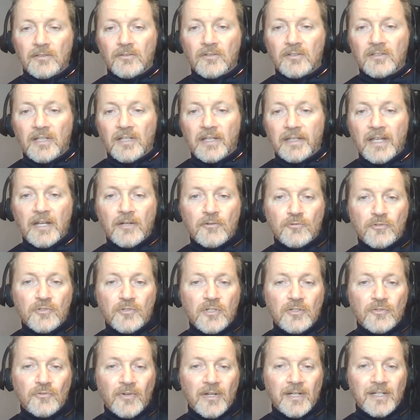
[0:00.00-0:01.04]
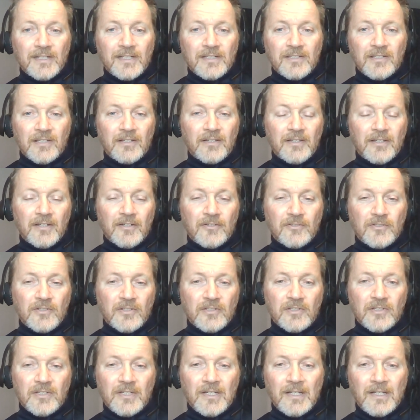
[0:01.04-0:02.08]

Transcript: look like energy drinks, and they're just,